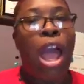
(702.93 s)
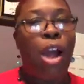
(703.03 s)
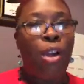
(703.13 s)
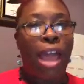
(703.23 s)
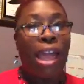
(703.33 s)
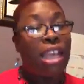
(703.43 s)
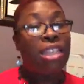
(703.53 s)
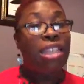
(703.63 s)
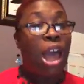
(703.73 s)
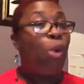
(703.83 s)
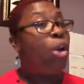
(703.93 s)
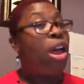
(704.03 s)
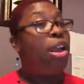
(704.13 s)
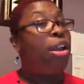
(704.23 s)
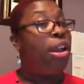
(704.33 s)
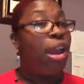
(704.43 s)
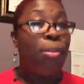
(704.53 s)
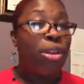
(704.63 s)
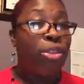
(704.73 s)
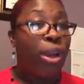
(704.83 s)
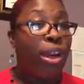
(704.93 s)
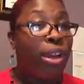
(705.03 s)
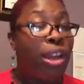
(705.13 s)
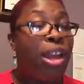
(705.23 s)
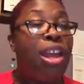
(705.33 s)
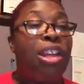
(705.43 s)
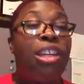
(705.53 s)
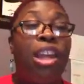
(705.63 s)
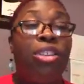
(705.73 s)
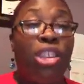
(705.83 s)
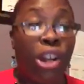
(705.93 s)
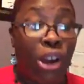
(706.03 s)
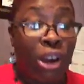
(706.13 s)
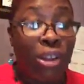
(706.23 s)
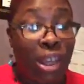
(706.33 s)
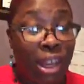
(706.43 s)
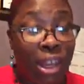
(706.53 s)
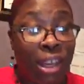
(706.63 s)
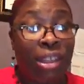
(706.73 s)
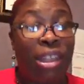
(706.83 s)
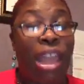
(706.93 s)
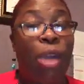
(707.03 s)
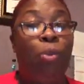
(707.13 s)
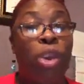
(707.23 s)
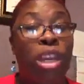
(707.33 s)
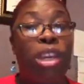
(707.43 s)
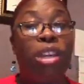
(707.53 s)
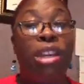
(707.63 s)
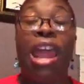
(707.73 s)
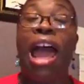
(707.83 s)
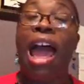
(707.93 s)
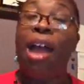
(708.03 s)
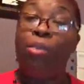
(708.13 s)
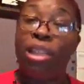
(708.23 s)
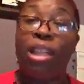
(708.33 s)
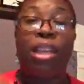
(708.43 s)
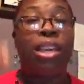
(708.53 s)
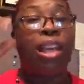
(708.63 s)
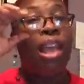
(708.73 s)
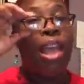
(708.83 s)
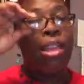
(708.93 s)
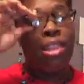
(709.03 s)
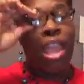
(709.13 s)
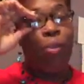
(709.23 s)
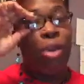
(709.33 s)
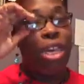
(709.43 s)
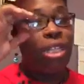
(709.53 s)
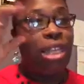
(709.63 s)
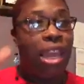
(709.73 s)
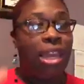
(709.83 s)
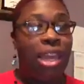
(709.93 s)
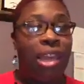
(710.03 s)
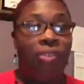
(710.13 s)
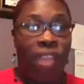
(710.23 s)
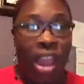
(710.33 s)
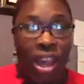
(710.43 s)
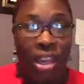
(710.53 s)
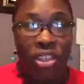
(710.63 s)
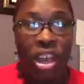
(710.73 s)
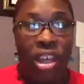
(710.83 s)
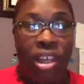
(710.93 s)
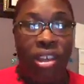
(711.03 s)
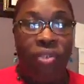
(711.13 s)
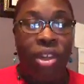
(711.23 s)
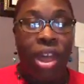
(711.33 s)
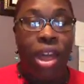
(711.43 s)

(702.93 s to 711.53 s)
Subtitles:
Okay. So number three, the third thing that I was thinking that we take advantage of,